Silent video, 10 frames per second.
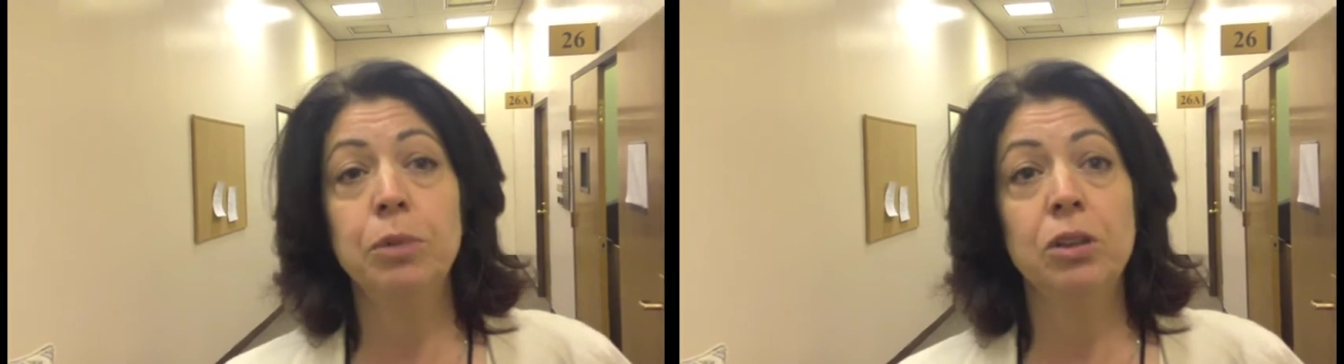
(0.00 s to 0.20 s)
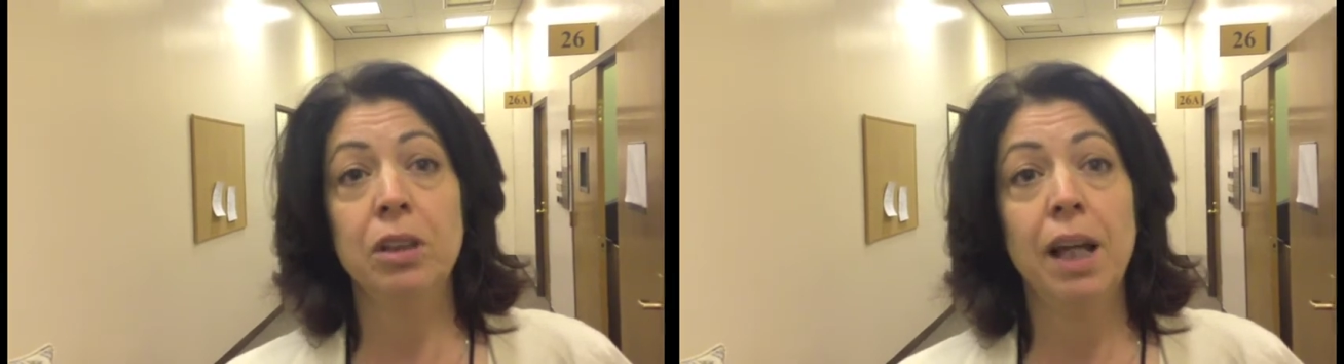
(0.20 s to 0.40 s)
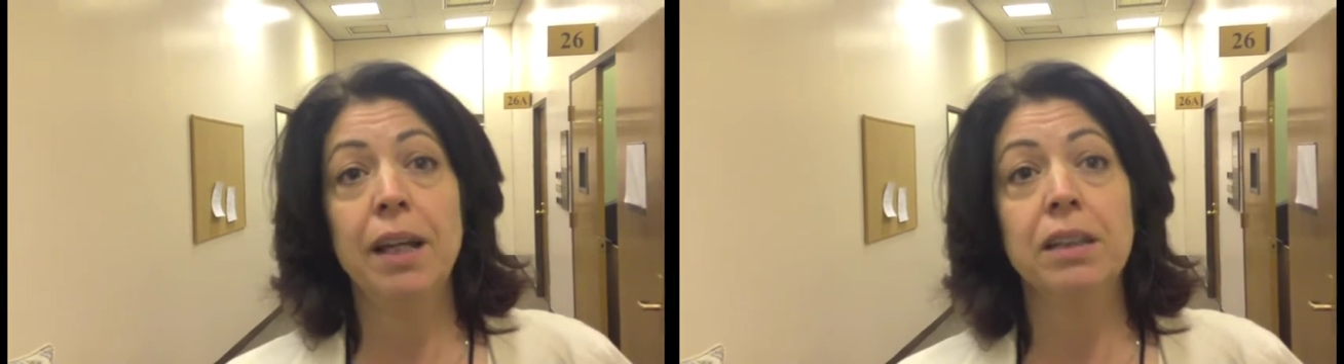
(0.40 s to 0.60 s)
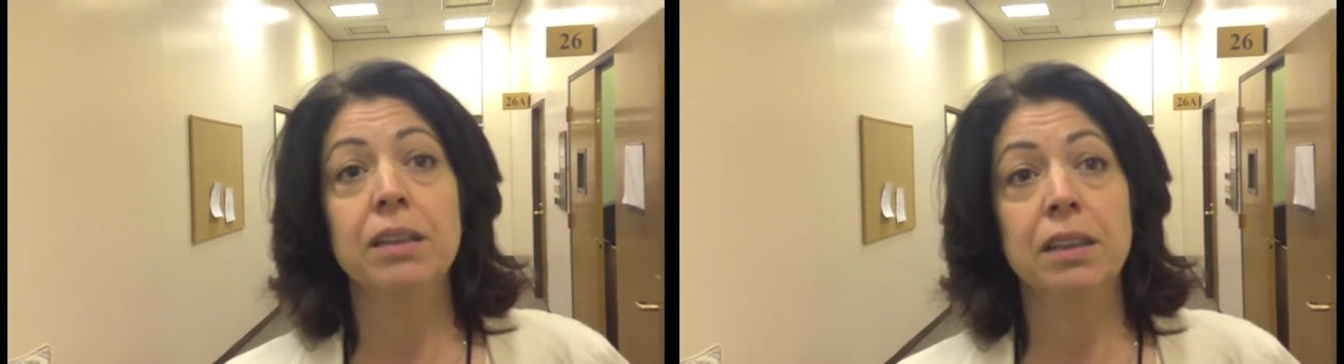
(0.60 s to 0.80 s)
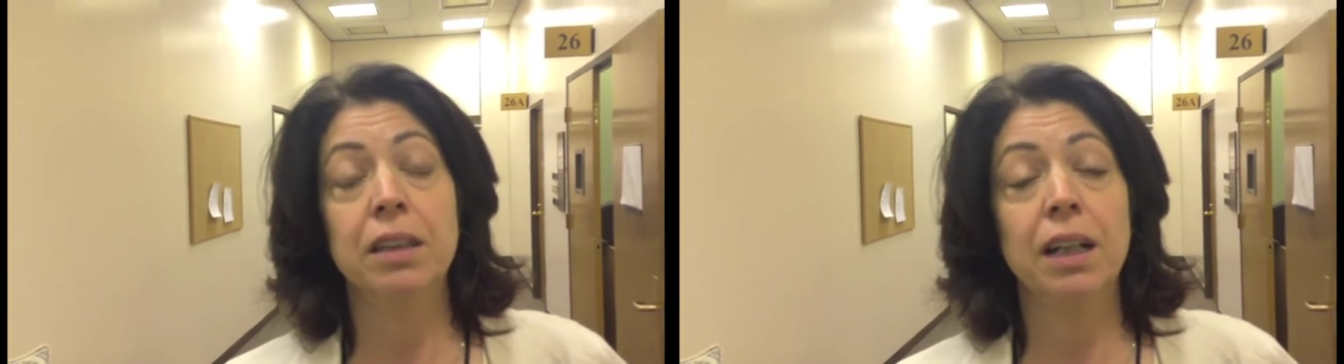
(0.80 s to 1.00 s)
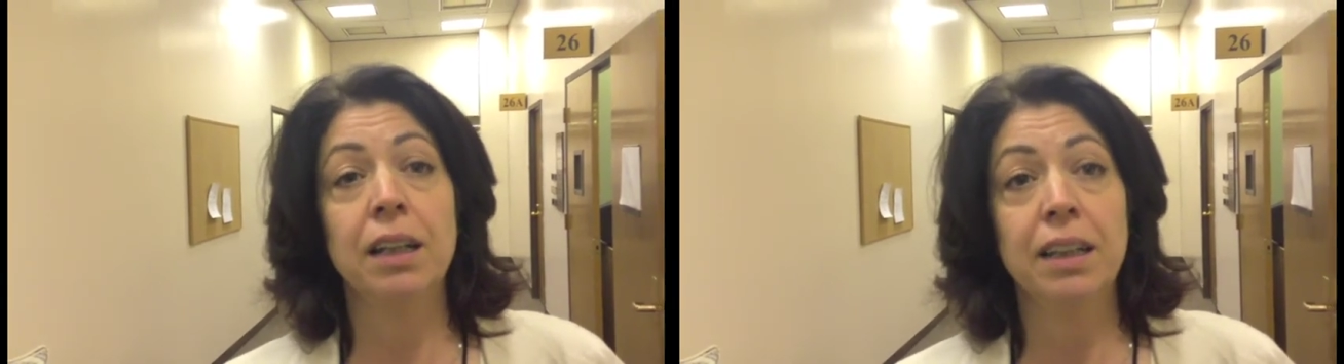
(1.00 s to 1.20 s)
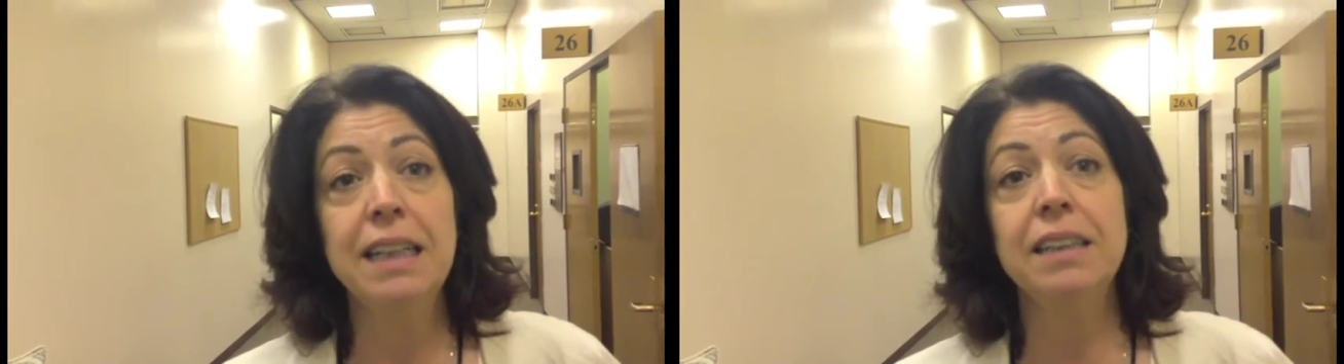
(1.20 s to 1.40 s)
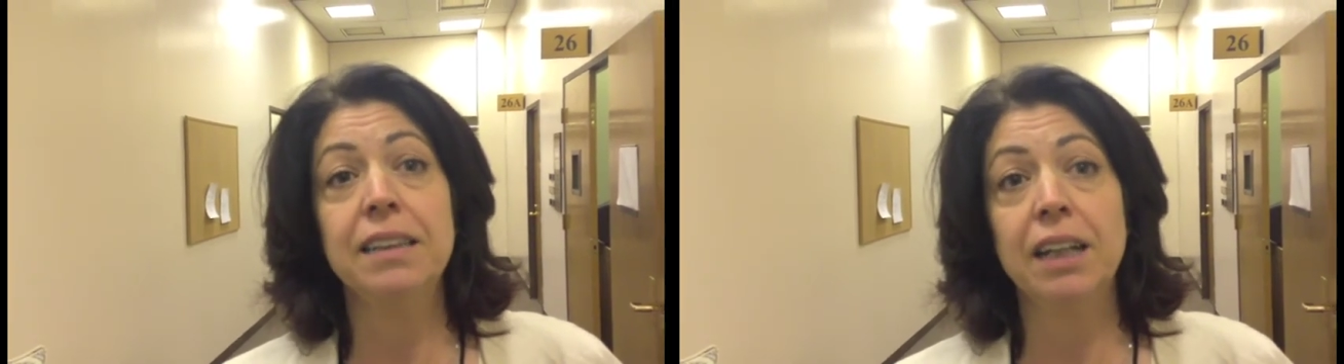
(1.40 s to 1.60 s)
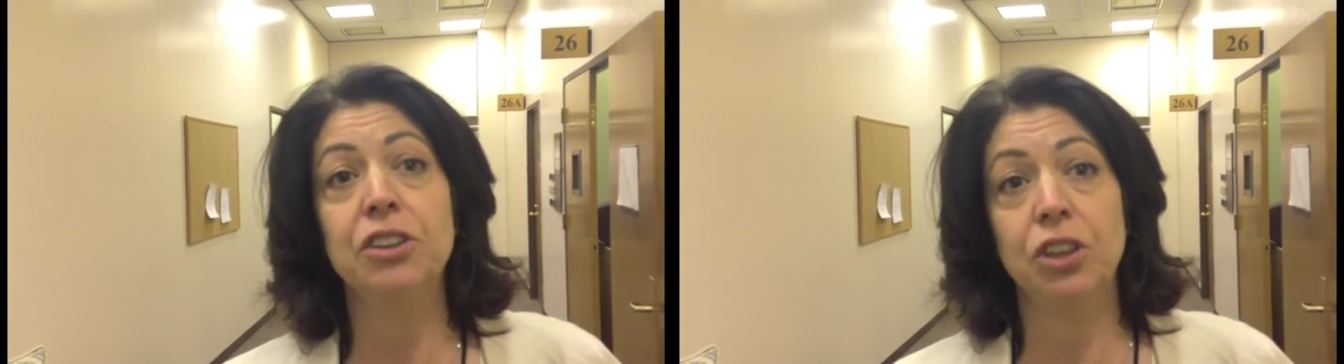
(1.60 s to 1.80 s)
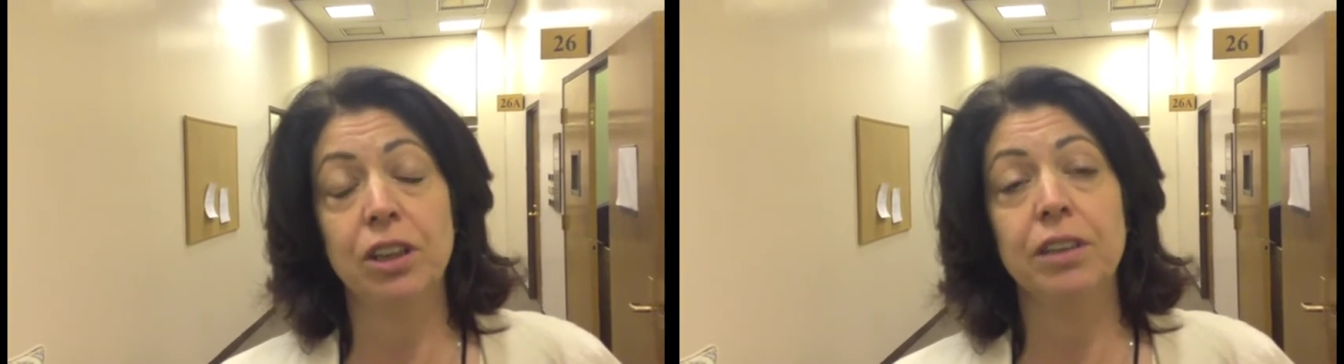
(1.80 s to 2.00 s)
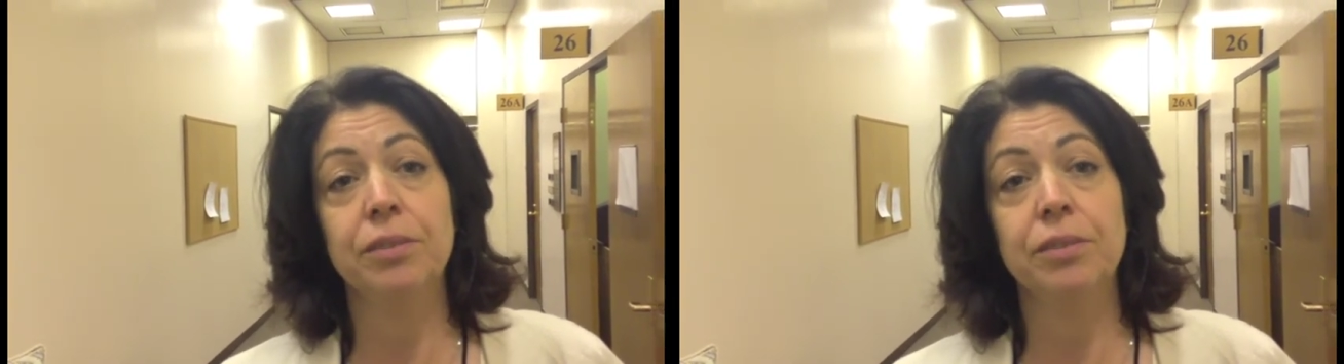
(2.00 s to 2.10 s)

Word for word: him to delay it until at least next year.